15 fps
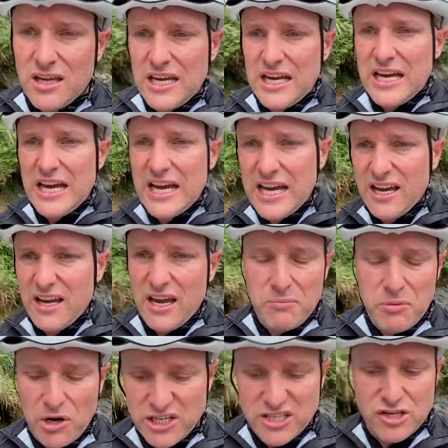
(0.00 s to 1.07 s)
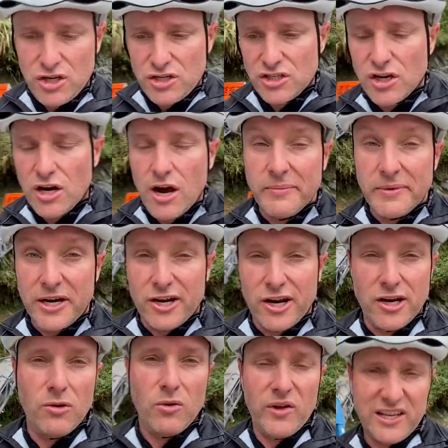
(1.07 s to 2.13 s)
uh, by a certain time, and I
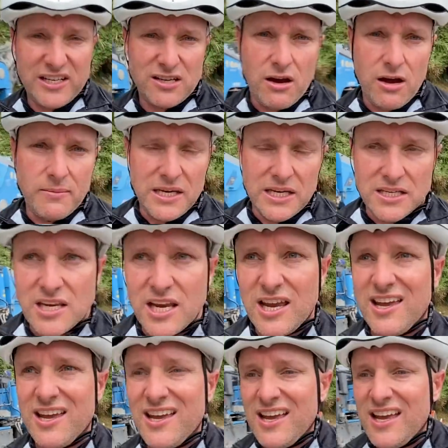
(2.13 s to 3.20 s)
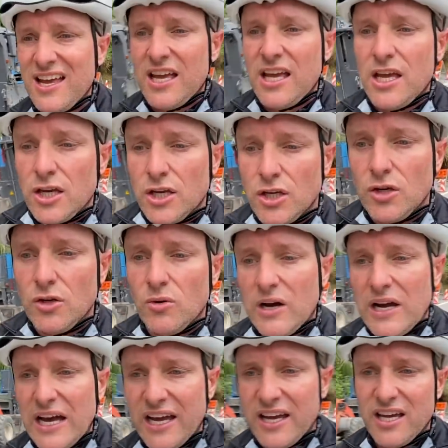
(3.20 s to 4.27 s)
don't know what that time is, you,
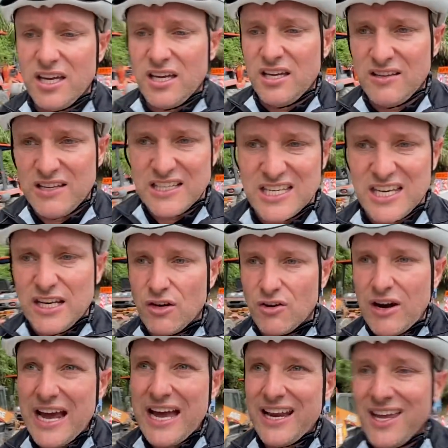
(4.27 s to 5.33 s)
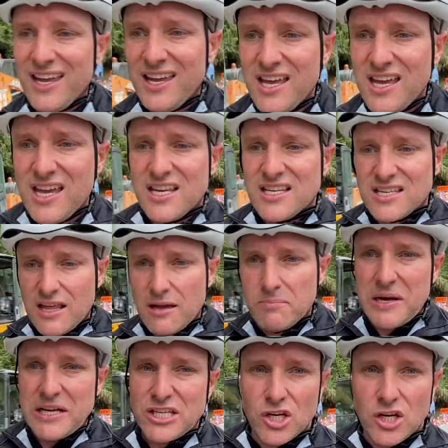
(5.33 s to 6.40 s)
uh, that's it, you're out. So they
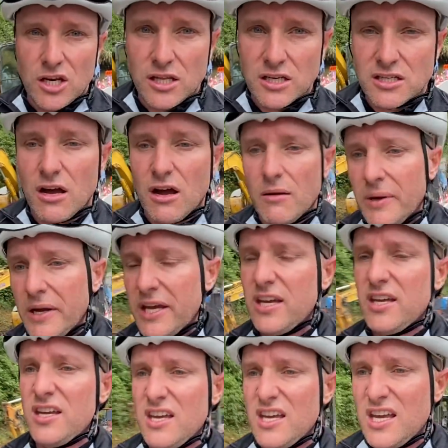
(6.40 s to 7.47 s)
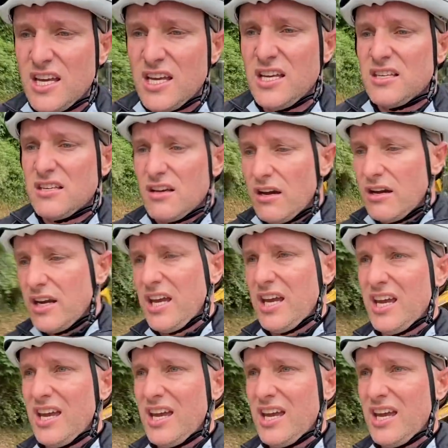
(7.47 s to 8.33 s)
bust you to the top. So